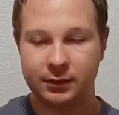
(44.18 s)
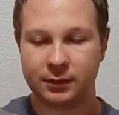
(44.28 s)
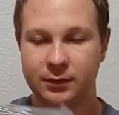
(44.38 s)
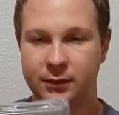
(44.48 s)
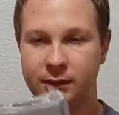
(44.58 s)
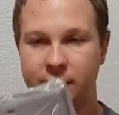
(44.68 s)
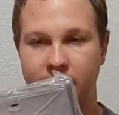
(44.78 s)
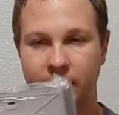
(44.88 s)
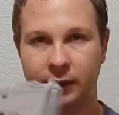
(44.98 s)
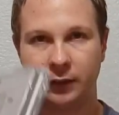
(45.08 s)
So you got
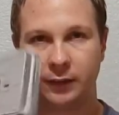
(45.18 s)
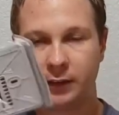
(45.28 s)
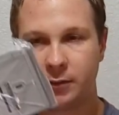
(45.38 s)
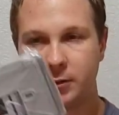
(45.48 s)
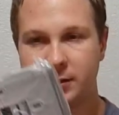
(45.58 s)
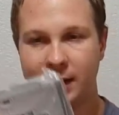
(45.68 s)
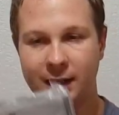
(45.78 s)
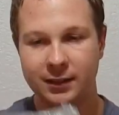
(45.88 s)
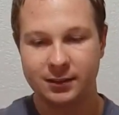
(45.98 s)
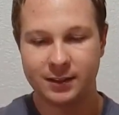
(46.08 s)
your thermostat
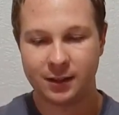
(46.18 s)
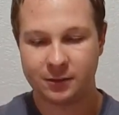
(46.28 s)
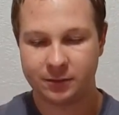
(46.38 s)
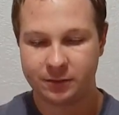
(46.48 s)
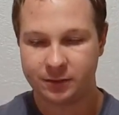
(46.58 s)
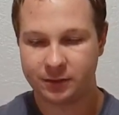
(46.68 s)
itself.